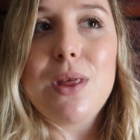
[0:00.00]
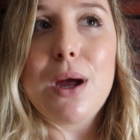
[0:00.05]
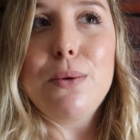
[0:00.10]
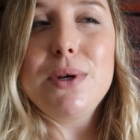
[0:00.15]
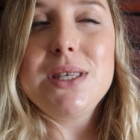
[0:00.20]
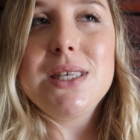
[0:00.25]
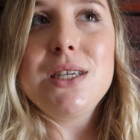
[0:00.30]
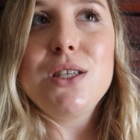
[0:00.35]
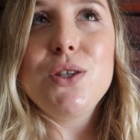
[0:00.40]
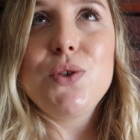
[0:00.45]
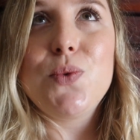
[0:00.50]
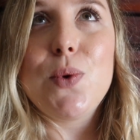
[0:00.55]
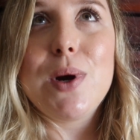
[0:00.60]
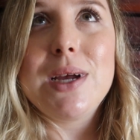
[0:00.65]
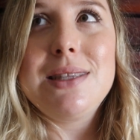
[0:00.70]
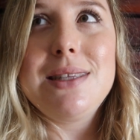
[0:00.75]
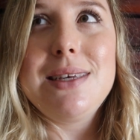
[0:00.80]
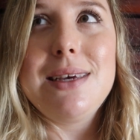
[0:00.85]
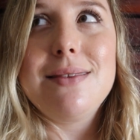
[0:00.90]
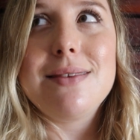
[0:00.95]
that was in
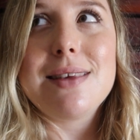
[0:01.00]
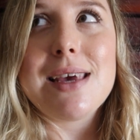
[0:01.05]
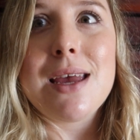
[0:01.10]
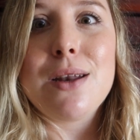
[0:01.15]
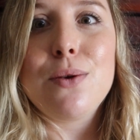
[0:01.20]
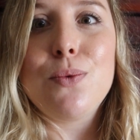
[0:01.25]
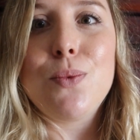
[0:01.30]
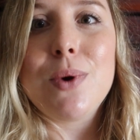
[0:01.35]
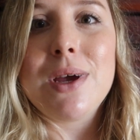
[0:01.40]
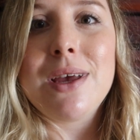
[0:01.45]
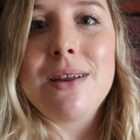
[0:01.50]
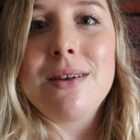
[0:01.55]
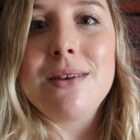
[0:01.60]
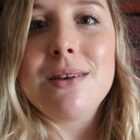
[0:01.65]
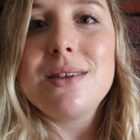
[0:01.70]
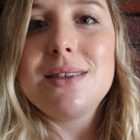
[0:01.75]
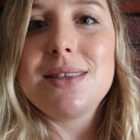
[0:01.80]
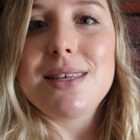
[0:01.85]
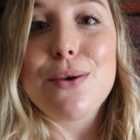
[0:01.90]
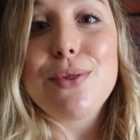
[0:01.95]
2010
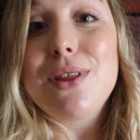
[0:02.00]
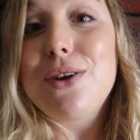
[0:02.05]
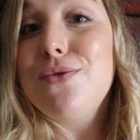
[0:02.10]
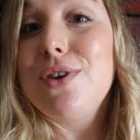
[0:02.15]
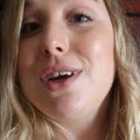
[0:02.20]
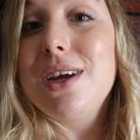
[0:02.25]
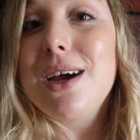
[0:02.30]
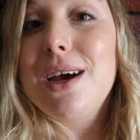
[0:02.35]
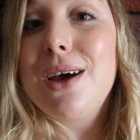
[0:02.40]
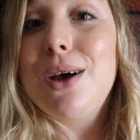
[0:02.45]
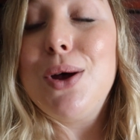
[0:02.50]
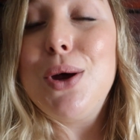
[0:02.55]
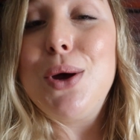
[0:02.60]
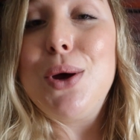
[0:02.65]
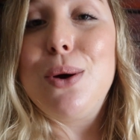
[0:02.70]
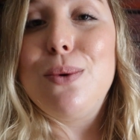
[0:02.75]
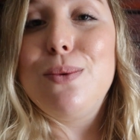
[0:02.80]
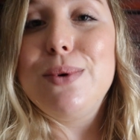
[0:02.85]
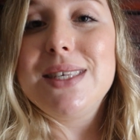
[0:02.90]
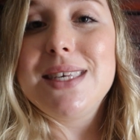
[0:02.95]
when South Africa
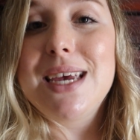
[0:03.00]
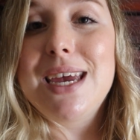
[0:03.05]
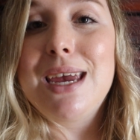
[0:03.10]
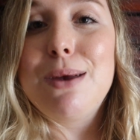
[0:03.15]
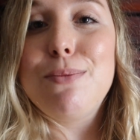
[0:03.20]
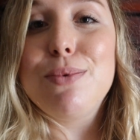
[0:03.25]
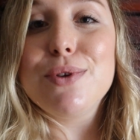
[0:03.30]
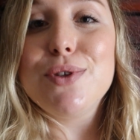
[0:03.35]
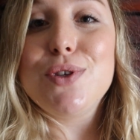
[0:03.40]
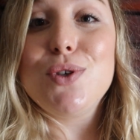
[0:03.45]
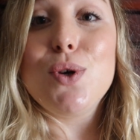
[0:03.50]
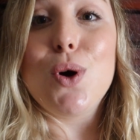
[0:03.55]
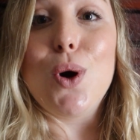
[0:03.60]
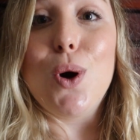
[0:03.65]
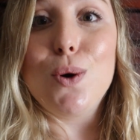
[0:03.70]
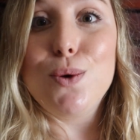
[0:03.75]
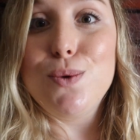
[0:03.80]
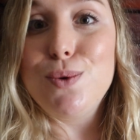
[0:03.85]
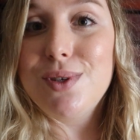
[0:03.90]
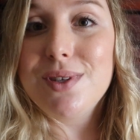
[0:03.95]
was able to
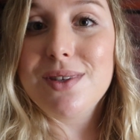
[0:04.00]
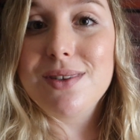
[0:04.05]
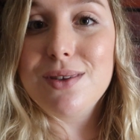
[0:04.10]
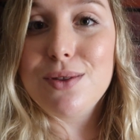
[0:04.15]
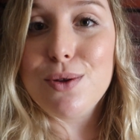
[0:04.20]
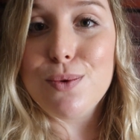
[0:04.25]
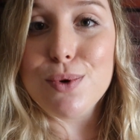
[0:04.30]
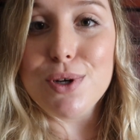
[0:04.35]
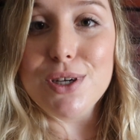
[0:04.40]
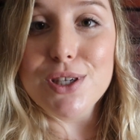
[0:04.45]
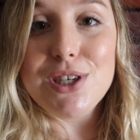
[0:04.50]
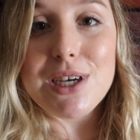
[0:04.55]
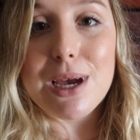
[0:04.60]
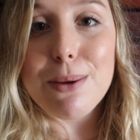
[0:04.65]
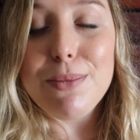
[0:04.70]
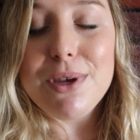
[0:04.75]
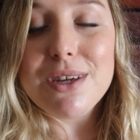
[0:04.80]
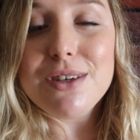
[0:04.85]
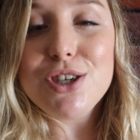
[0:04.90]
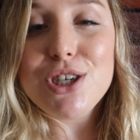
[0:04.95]
host the World
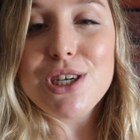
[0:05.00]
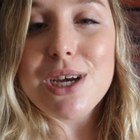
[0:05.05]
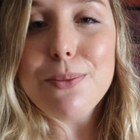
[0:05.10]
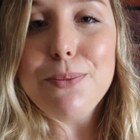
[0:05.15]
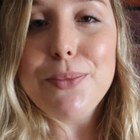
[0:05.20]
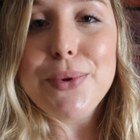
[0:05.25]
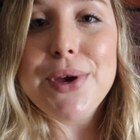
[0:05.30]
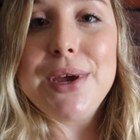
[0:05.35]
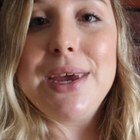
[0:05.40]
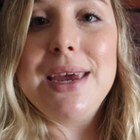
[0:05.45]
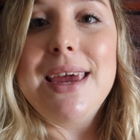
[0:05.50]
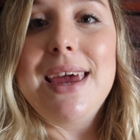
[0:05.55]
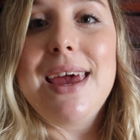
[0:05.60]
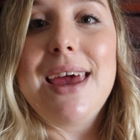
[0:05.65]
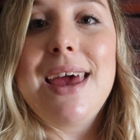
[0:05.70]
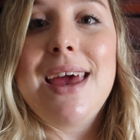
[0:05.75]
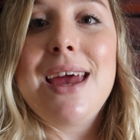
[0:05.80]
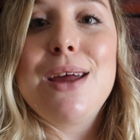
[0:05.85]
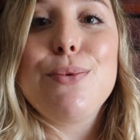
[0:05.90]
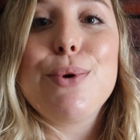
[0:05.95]
Championship.
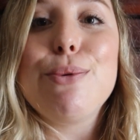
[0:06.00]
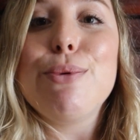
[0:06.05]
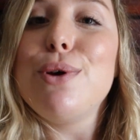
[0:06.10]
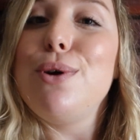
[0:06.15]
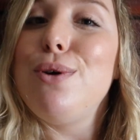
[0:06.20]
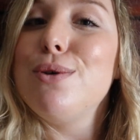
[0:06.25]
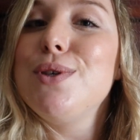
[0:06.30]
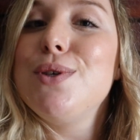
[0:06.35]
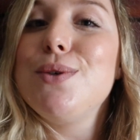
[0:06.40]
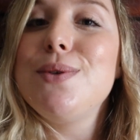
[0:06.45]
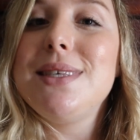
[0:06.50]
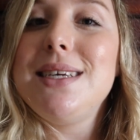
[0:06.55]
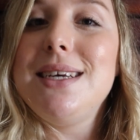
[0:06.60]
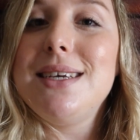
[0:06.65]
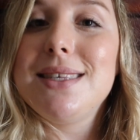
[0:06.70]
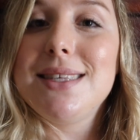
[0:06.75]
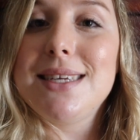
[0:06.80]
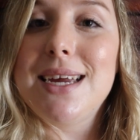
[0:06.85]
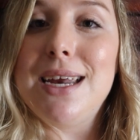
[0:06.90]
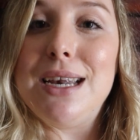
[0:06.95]
And we will also see
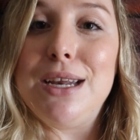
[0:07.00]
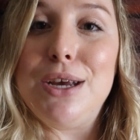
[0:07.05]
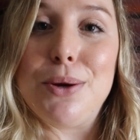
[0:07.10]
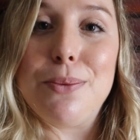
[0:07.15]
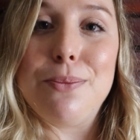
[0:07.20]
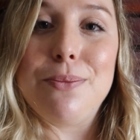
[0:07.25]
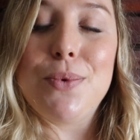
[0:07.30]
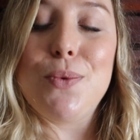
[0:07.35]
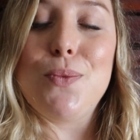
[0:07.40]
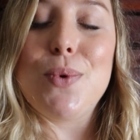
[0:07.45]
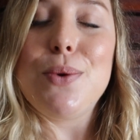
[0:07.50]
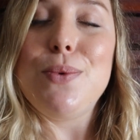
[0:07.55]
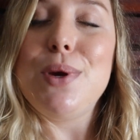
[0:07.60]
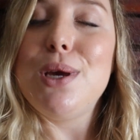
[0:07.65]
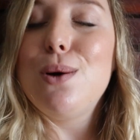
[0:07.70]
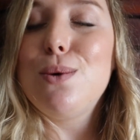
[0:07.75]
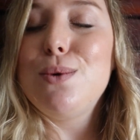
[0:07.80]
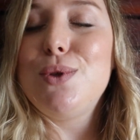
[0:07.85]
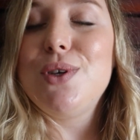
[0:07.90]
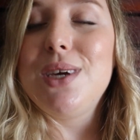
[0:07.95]
a stadium when we
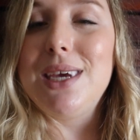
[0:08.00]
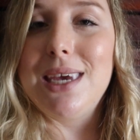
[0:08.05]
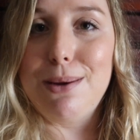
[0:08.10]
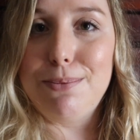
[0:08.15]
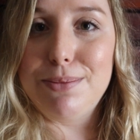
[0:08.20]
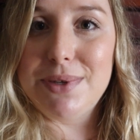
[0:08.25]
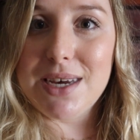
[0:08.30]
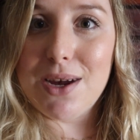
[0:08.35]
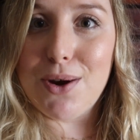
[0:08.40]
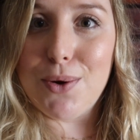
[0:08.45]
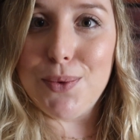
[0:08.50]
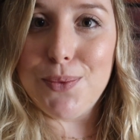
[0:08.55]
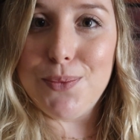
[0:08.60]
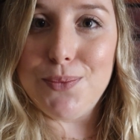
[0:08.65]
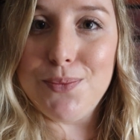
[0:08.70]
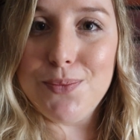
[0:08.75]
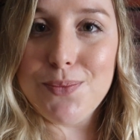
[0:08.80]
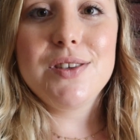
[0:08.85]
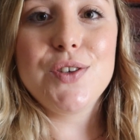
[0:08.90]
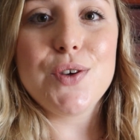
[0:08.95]
go to Cape Town.
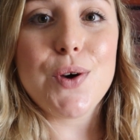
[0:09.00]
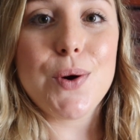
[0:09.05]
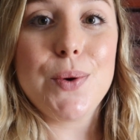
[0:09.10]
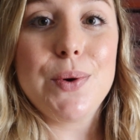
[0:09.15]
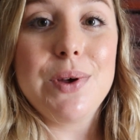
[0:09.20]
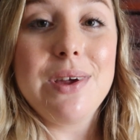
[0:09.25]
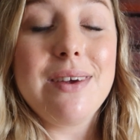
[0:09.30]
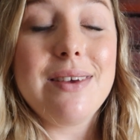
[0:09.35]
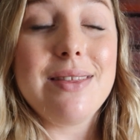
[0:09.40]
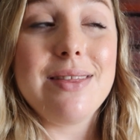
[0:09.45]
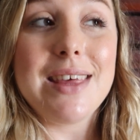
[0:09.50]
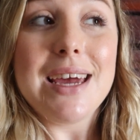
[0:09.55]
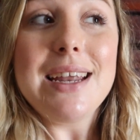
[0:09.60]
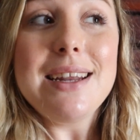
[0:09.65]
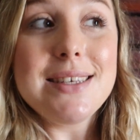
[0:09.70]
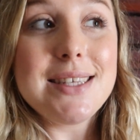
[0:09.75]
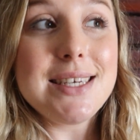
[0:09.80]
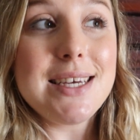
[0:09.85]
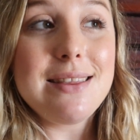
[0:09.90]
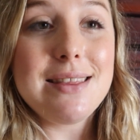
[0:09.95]
So that
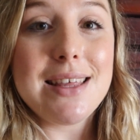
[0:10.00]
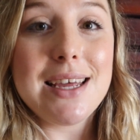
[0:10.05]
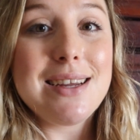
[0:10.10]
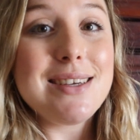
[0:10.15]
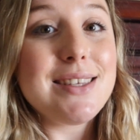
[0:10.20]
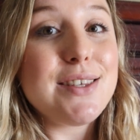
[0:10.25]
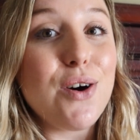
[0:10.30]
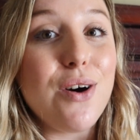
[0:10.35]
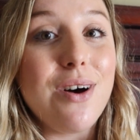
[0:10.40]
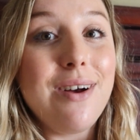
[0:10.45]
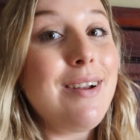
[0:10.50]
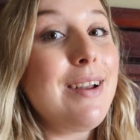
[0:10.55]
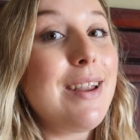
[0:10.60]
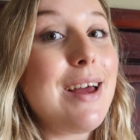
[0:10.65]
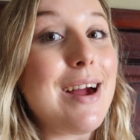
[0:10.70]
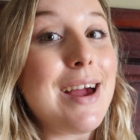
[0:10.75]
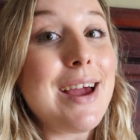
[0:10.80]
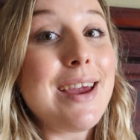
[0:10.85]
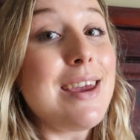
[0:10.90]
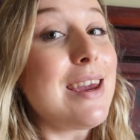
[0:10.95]
is it. That is all
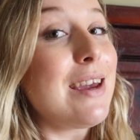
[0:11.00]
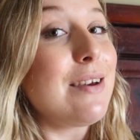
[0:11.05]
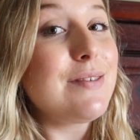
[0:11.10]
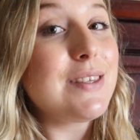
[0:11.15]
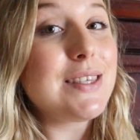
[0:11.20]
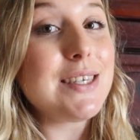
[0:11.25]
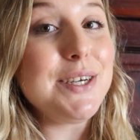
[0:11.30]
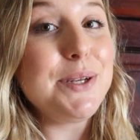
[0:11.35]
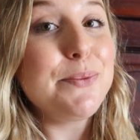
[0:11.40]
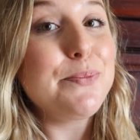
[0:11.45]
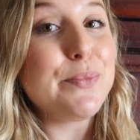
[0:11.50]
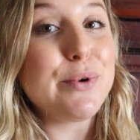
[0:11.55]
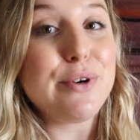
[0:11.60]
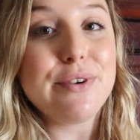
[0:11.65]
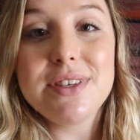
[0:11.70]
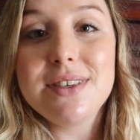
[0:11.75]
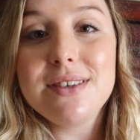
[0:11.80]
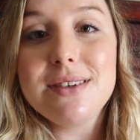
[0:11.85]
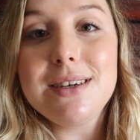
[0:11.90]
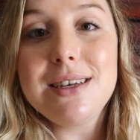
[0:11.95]
I have seen
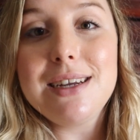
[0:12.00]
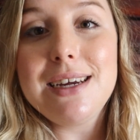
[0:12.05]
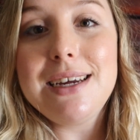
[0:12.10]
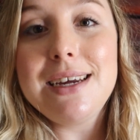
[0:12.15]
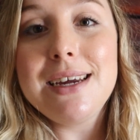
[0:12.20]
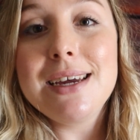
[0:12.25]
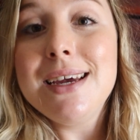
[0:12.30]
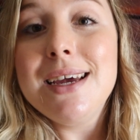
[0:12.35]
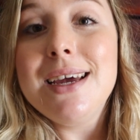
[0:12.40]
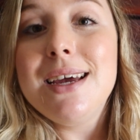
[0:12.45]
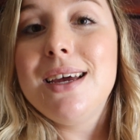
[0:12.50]
personally.